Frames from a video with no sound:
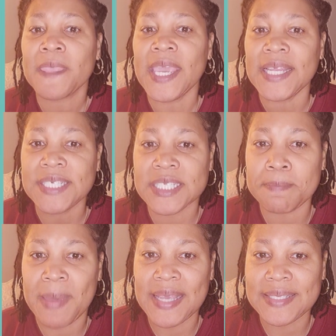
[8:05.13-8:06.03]
it just
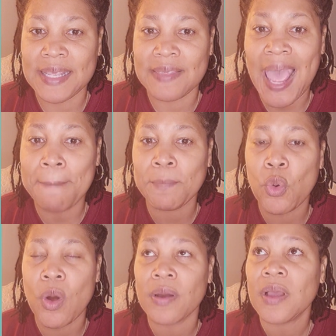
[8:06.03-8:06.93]
makes it that
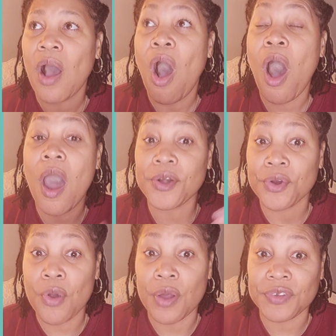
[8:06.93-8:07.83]
more
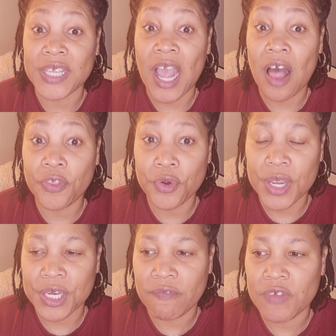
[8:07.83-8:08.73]
harder on the other
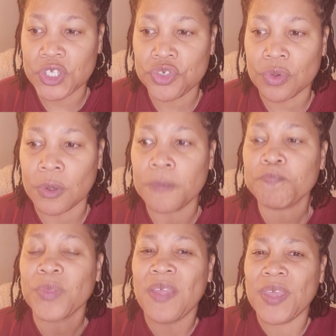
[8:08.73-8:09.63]
individual,
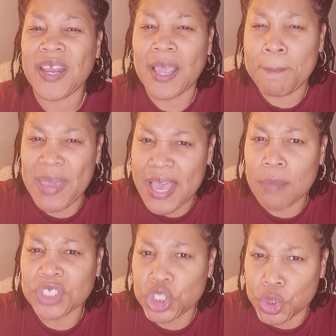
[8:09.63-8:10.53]
and then it
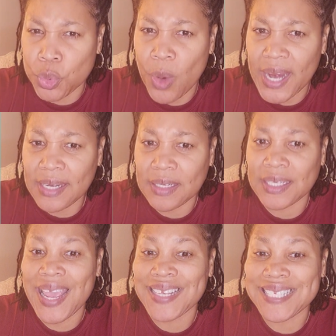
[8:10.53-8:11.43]
becomes
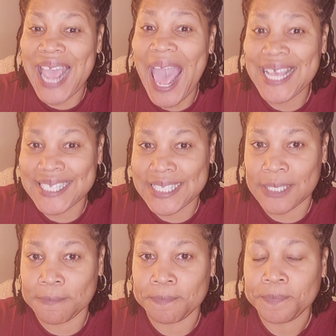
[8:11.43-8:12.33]
draining and taxing.